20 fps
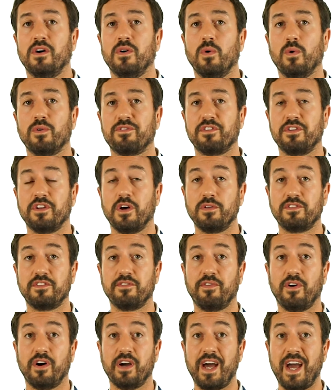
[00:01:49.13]
or to
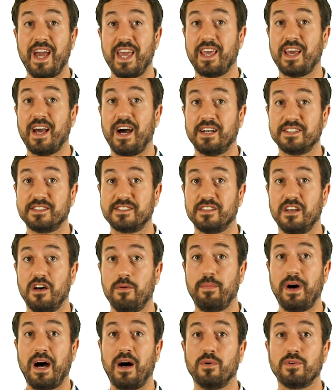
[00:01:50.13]
notify ACAS
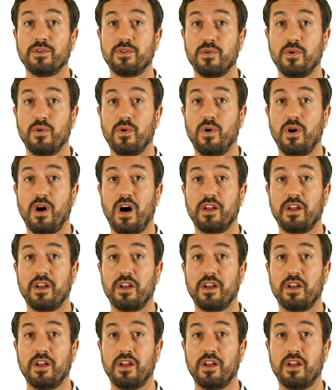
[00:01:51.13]
about your